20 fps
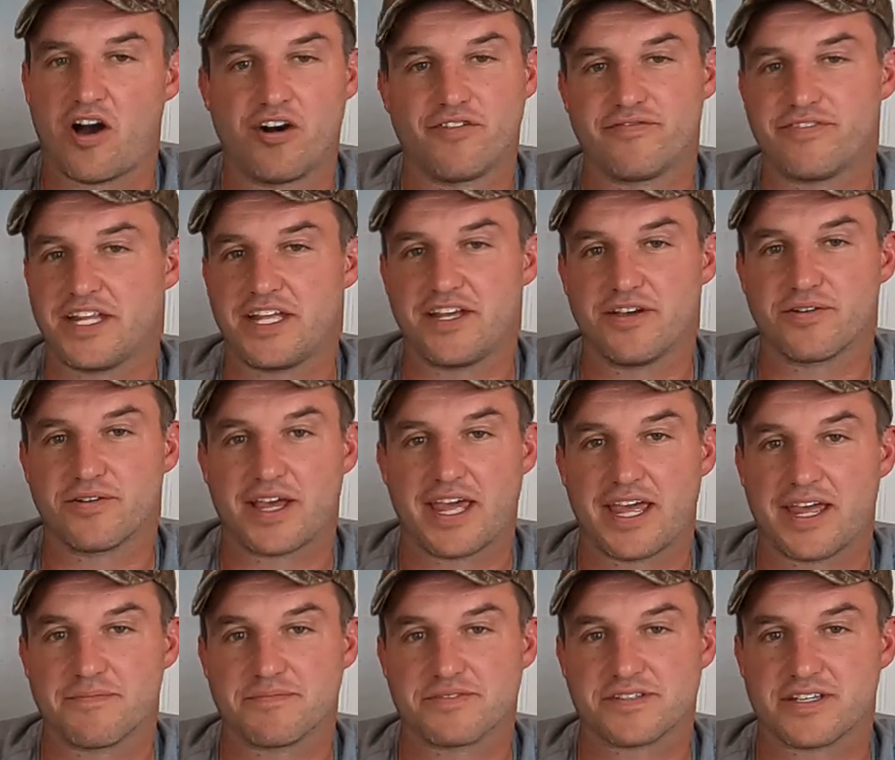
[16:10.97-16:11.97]
All video
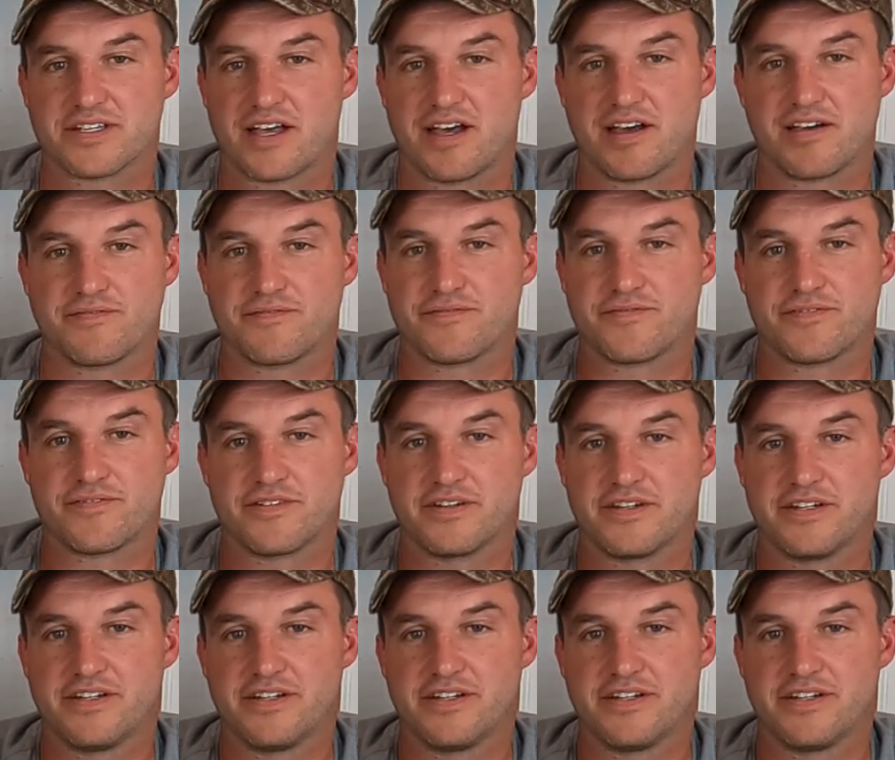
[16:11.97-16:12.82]
game stuff.